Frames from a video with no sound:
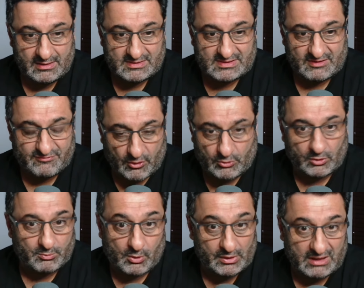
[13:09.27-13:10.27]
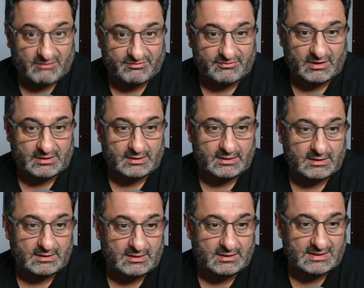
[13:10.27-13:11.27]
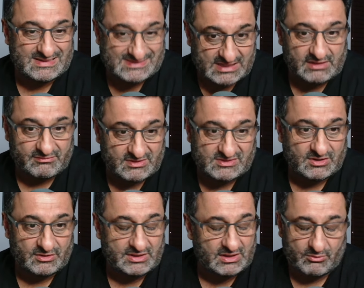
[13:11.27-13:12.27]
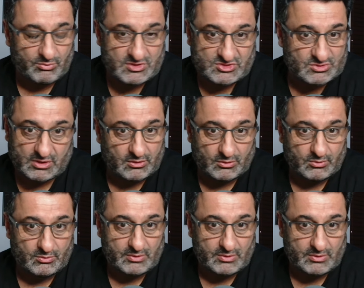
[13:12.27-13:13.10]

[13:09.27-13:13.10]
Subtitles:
focal point up front, instead of Antonio, we struggle.